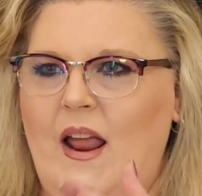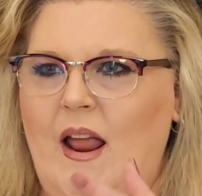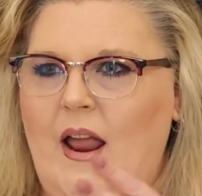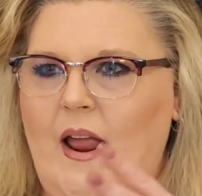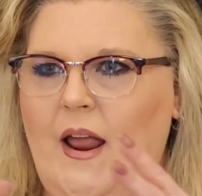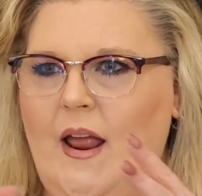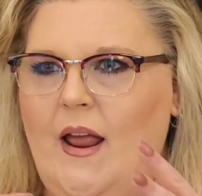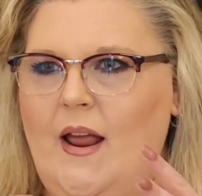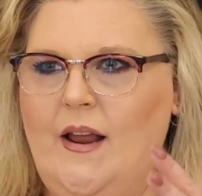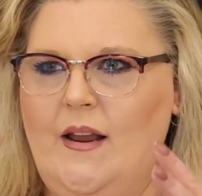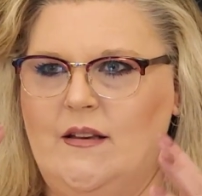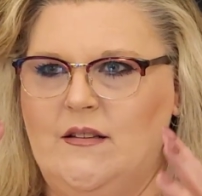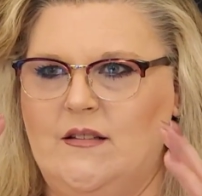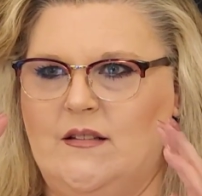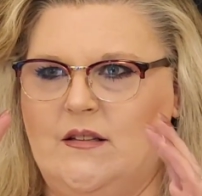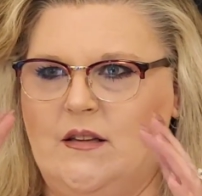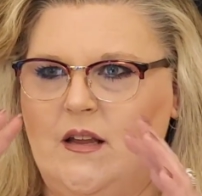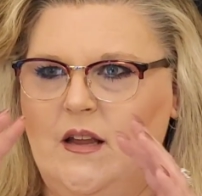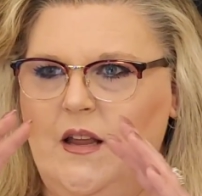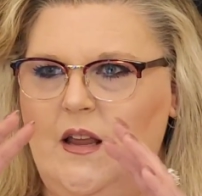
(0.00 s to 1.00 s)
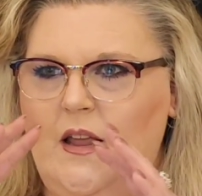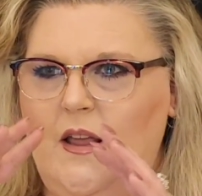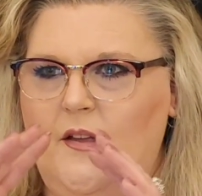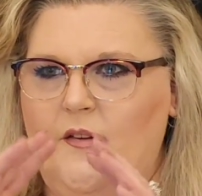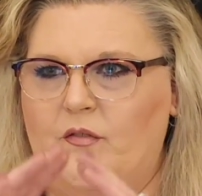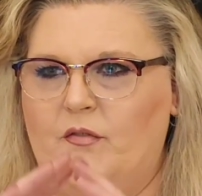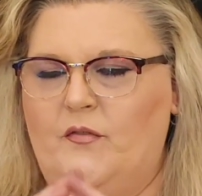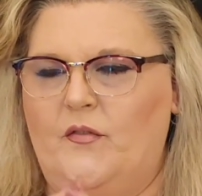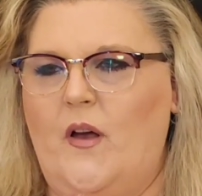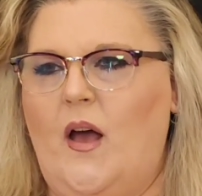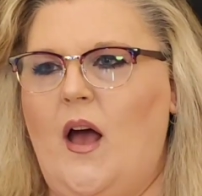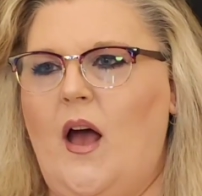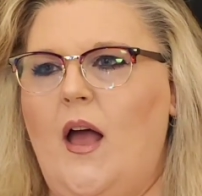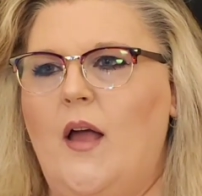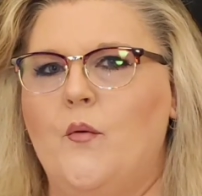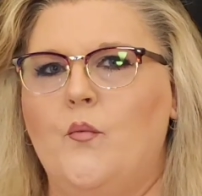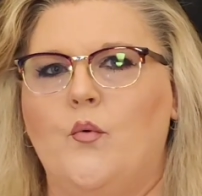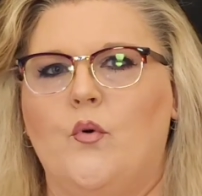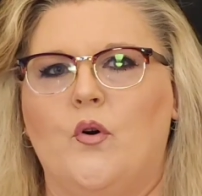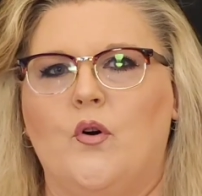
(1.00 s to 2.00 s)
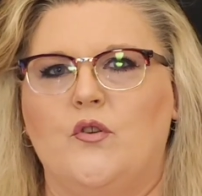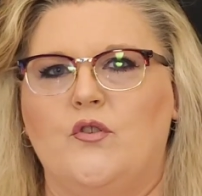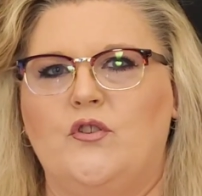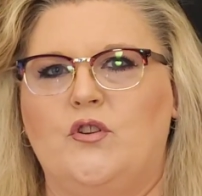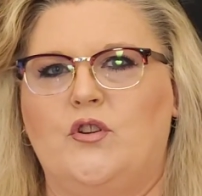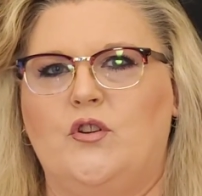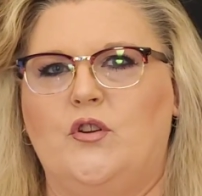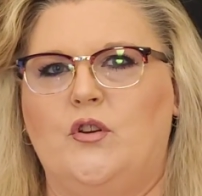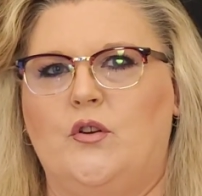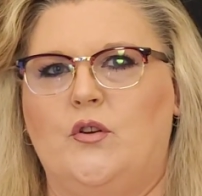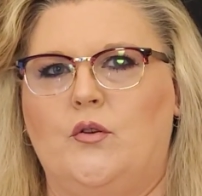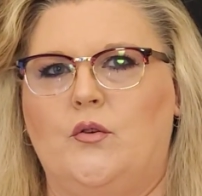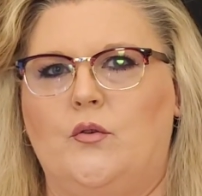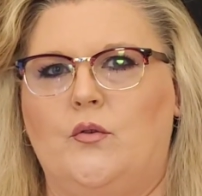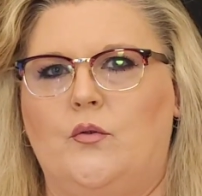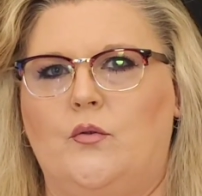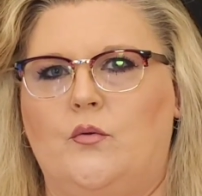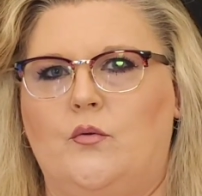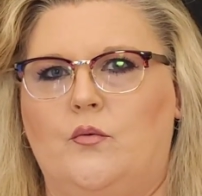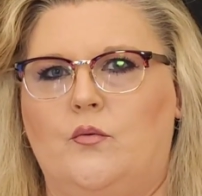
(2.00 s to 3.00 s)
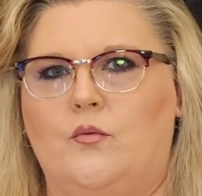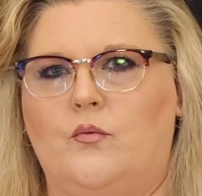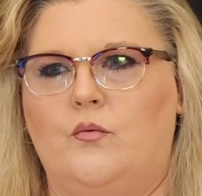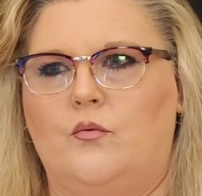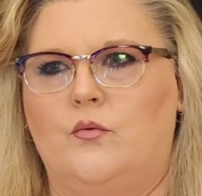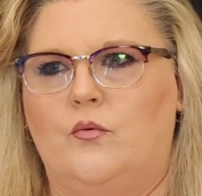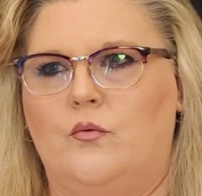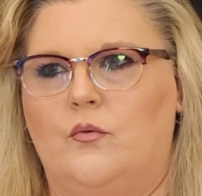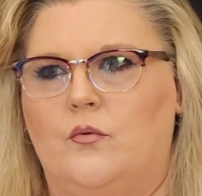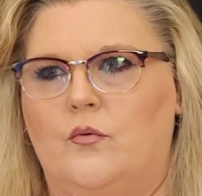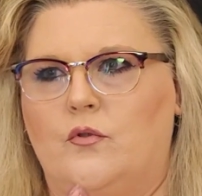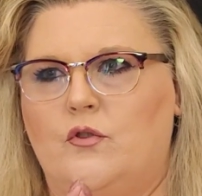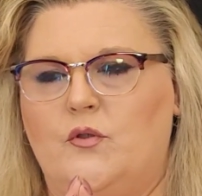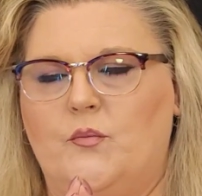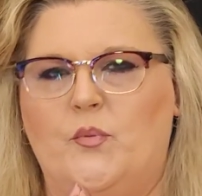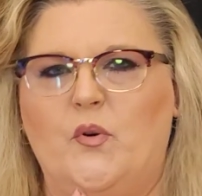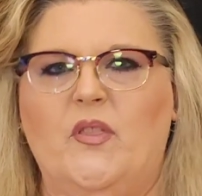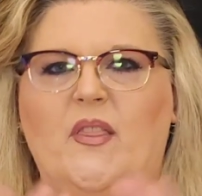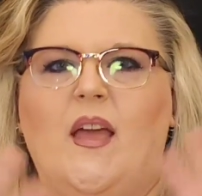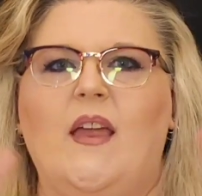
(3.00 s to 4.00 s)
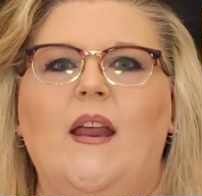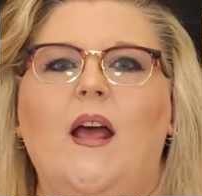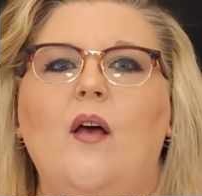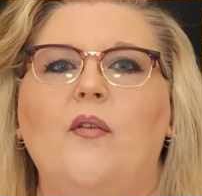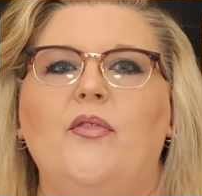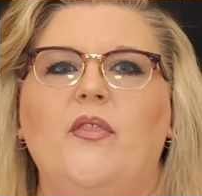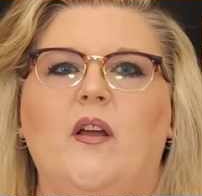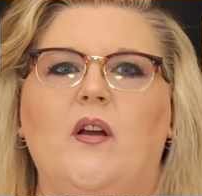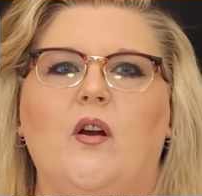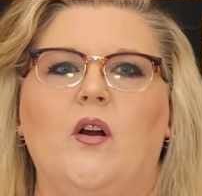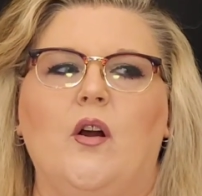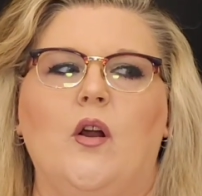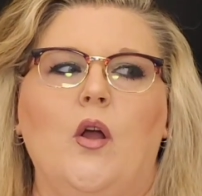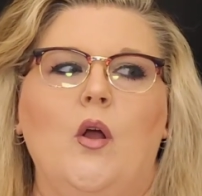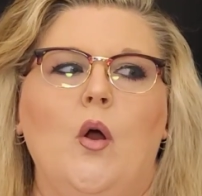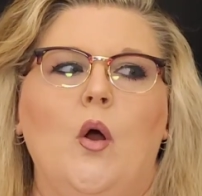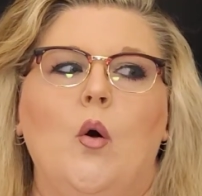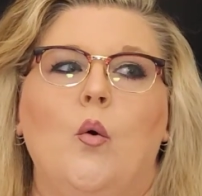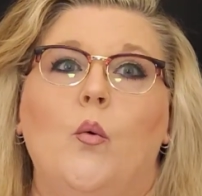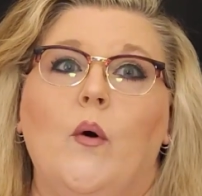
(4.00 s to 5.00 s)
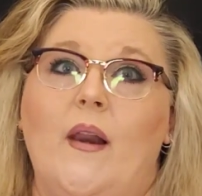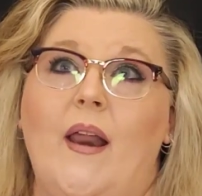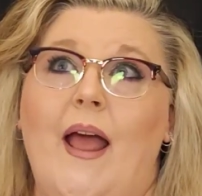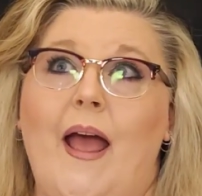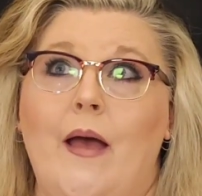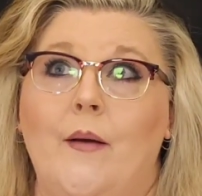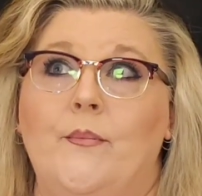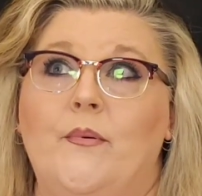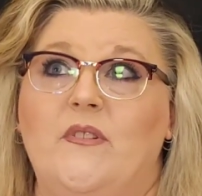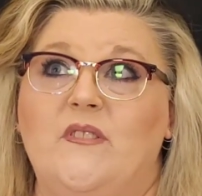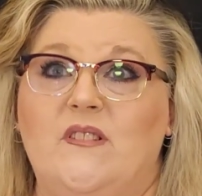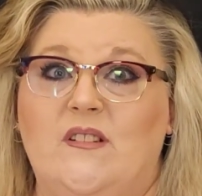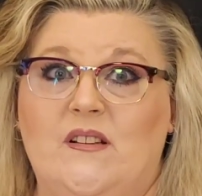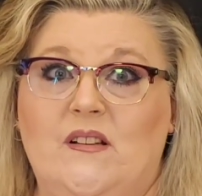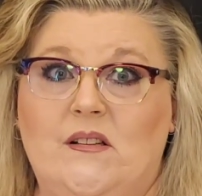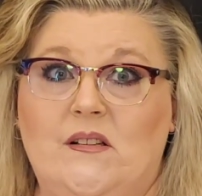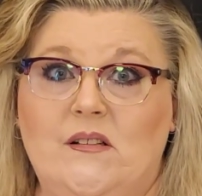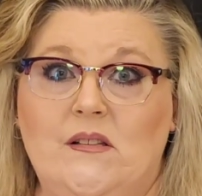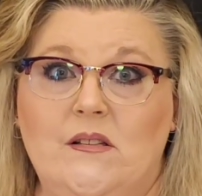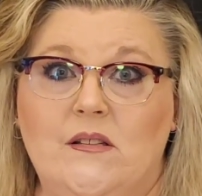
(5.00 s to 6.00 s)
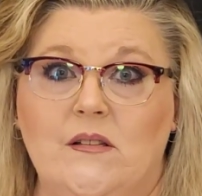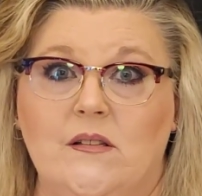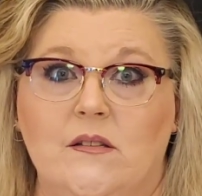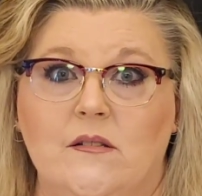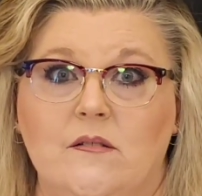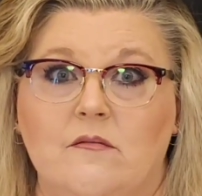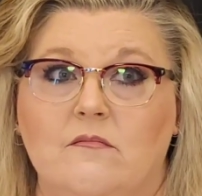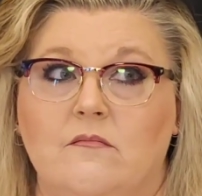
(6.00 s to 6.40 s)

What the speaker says: And if I were to put that out there, what happens is